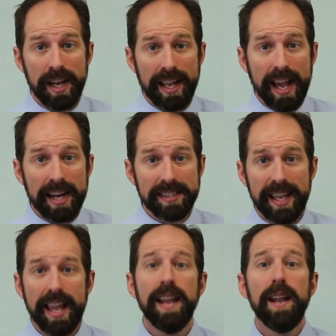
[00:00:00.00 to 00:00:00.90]
And I got to
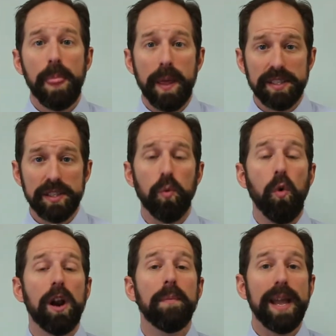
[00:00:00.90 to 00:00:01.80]
say, this is
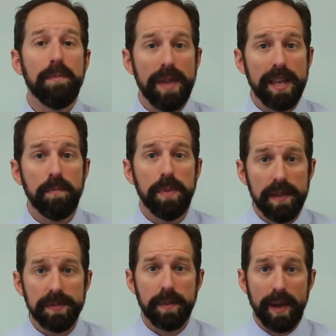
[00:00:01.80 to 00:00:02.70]
one of my big
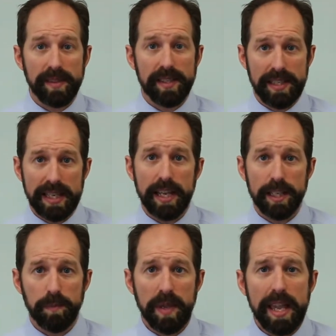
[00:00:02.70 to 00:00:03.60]
beefs about the
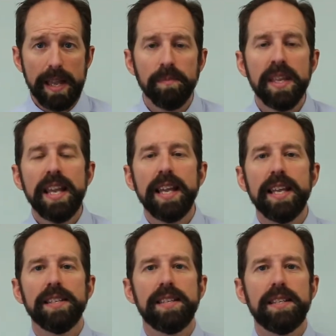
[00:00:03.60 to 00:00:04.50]
TSP,
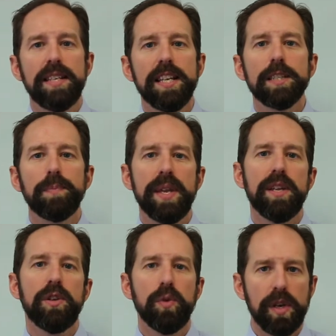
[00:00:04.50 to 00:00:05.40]
is the TSP
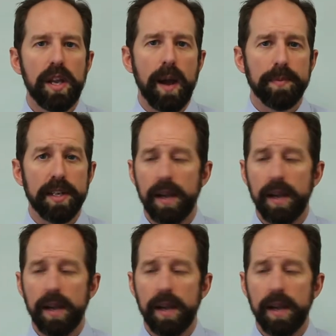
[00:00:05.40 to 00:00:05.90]
annuity option.